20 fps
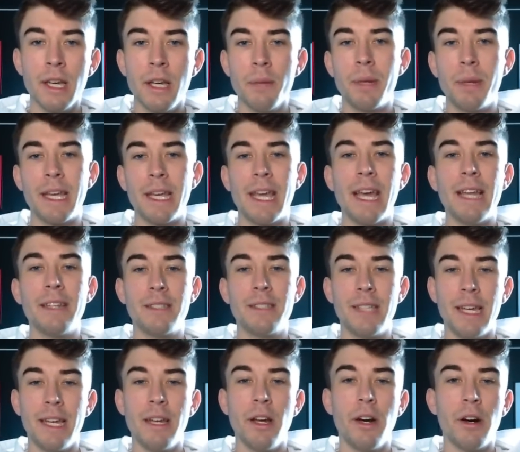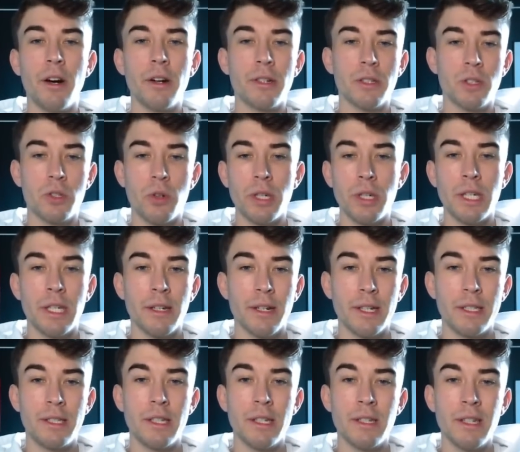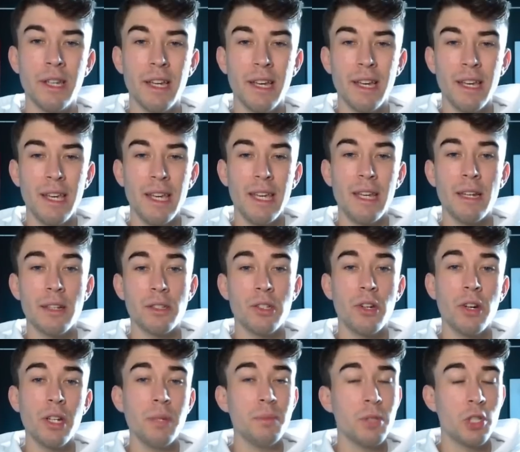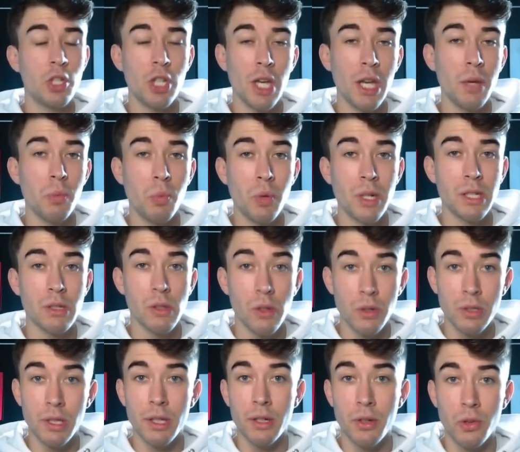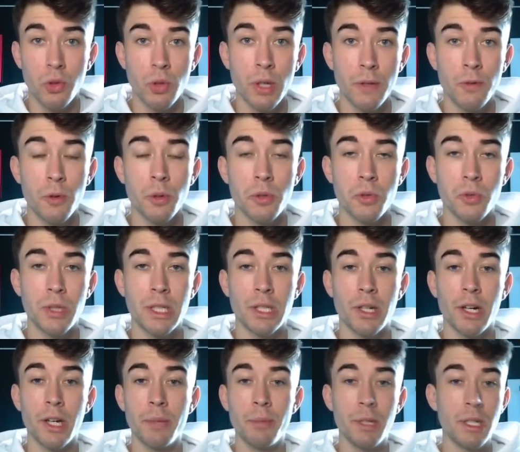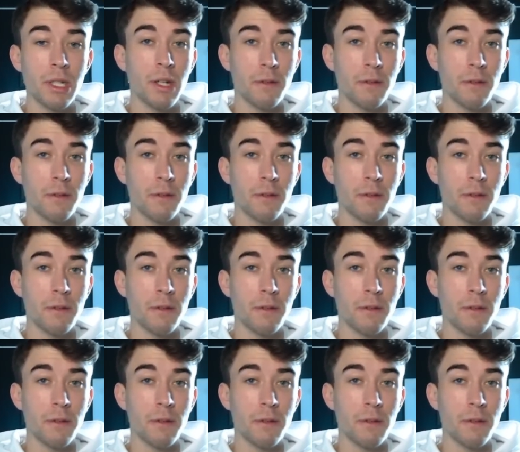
But again, Ten Hag has got United in at times a shape which looks like a 3 4 3 diamond.